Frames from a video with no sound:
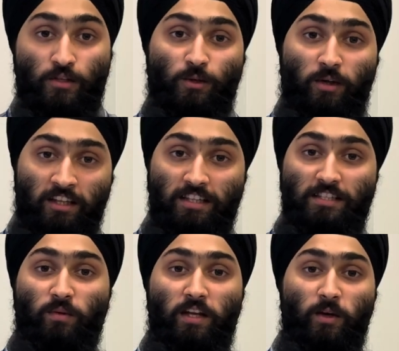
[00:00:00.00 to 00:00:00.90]
So in this
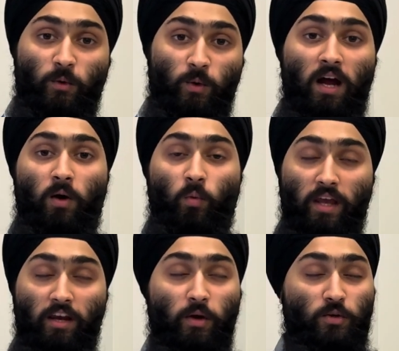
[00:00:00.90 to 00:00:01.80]
video, we
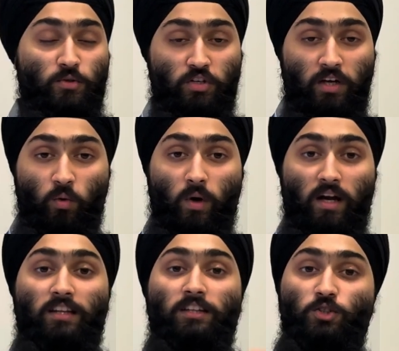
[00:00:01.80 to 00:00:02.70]
are going to share what
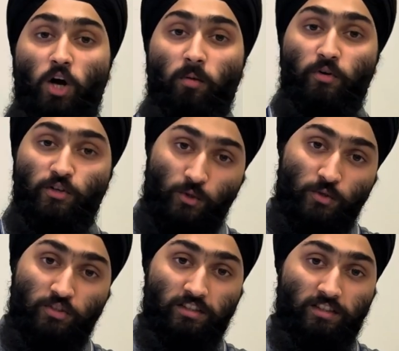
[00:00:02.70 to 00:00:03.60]
are the top
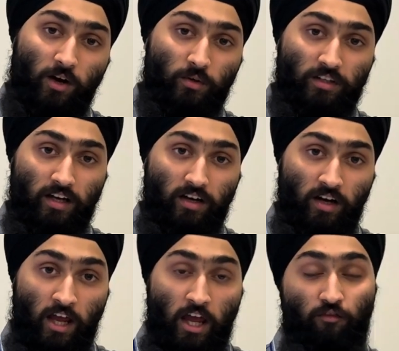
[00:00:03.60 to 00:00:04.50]
resources out there
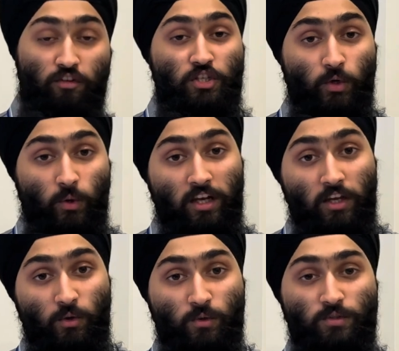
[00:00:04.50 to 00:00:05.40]
which you can
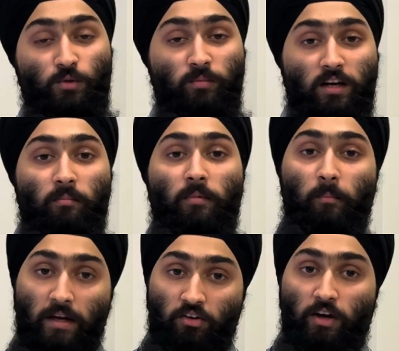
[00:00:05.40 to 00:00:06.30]
use to become a
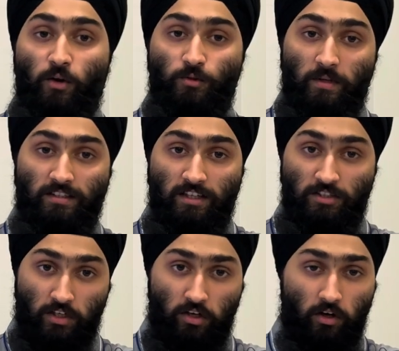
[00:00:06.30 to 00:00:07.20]
better aerospace
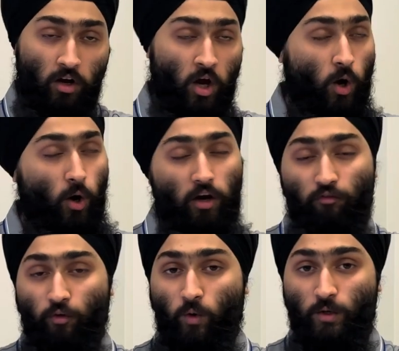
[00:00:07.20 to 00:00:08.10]
engineer, or if
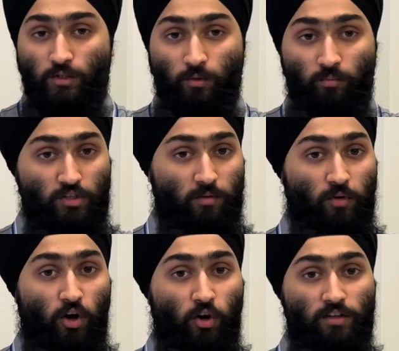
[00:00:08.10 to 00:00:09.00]
you want to brush up
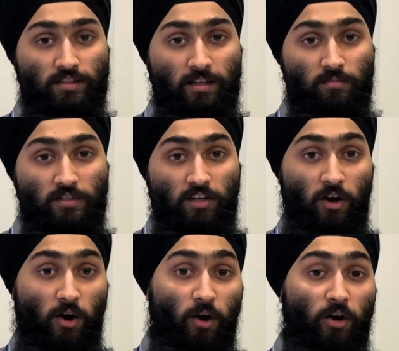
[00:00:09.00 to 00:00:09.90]
your concepts
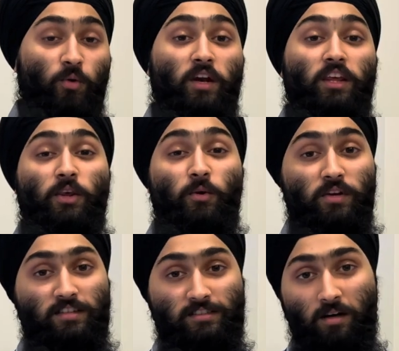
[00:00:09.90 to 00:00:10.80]
or you are
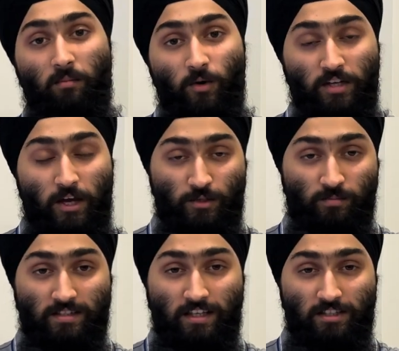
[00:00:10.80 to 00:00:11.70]
curious about
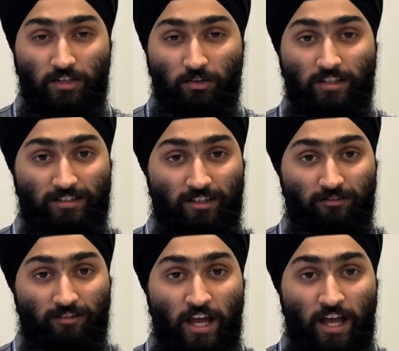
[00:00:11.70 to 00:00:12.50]
aerospace engineering stuff.